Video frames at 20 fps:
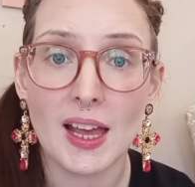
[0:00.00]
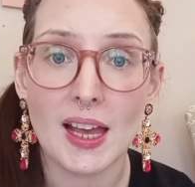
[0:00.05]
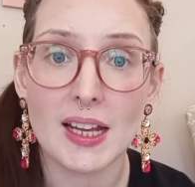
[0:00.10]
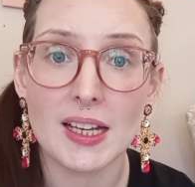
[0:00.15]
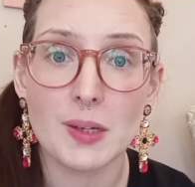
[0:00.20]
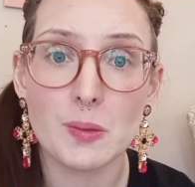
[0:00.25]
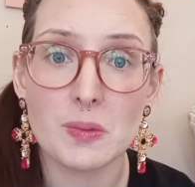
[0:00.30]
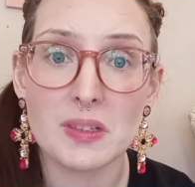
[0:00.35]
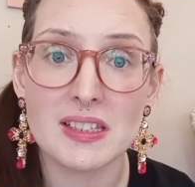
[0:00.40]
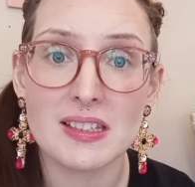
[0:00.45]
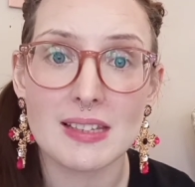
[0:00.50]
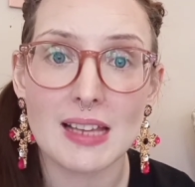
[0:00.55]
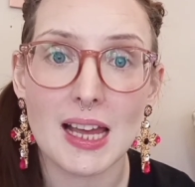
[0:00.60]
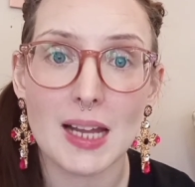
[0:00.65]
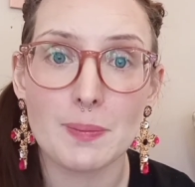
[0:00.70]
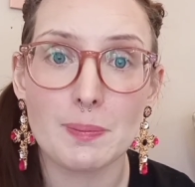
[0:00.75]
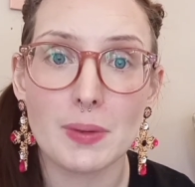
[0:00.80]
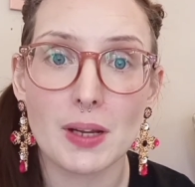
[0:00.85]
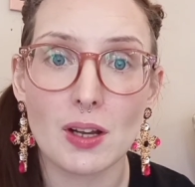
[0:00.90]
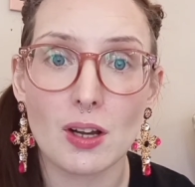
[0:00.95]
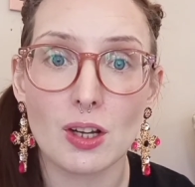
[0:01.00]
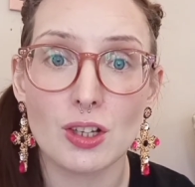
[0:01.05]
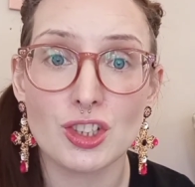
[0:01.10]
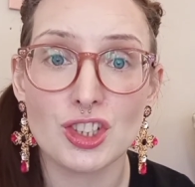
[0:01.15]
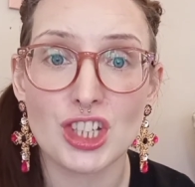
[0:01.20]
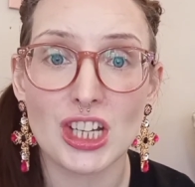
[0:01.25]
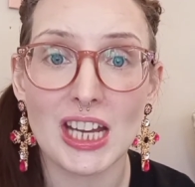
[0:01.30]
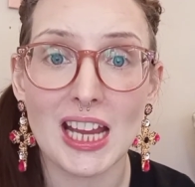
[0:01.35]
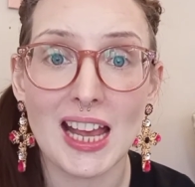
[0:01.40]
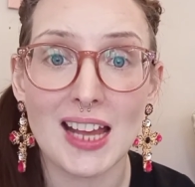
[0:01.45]
And it was sad because
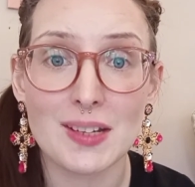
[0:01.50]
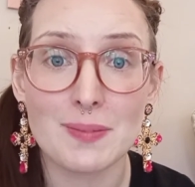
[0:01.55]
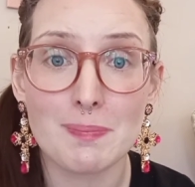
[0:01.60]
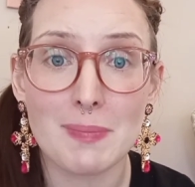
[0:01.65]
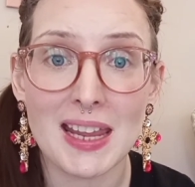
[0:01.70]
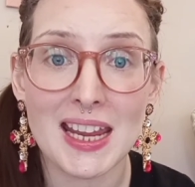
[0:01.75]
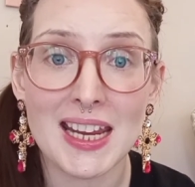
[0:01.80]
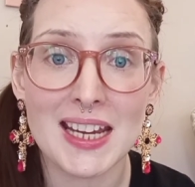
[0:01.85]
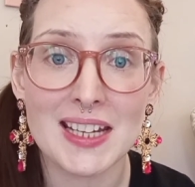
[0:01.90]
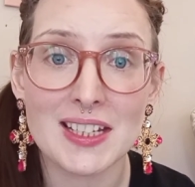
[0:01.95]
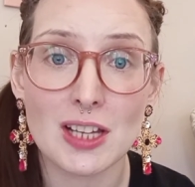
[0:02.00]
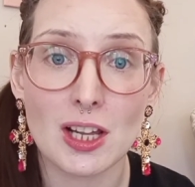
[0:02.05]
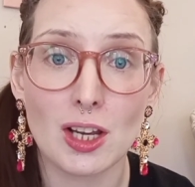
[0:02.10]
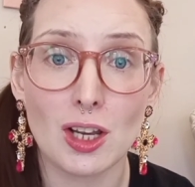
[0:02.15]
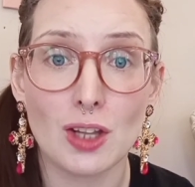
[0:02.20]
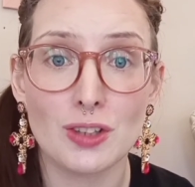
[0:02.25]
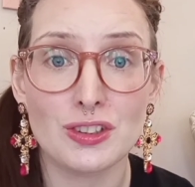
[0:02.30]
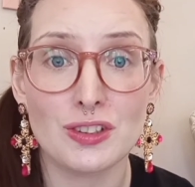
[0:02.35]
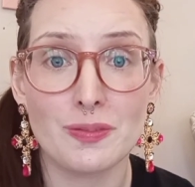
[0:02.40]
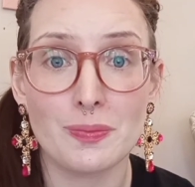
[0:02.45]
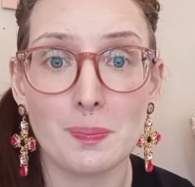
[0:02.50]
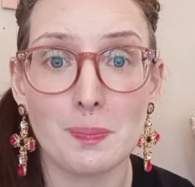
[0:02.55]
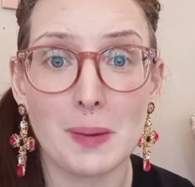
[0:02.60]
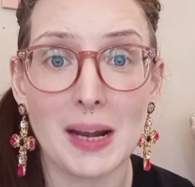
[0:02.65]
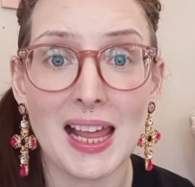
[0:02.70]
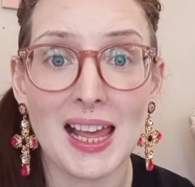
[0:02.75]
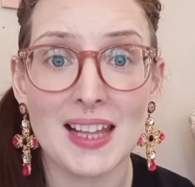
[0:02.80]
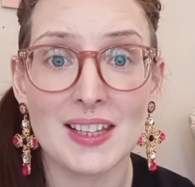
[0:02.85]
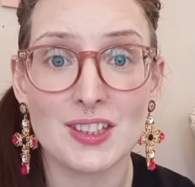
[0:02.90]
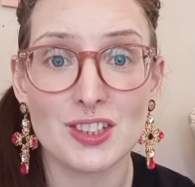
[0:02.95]
she had made a lot of
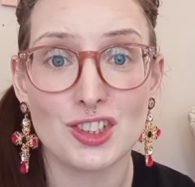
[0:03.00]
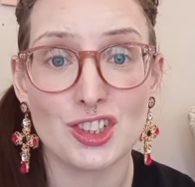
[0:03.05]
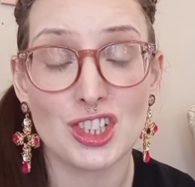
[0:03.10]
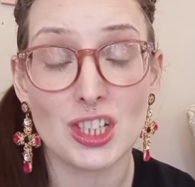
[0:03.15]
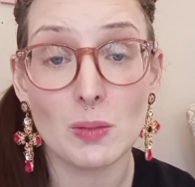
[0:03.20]
plans.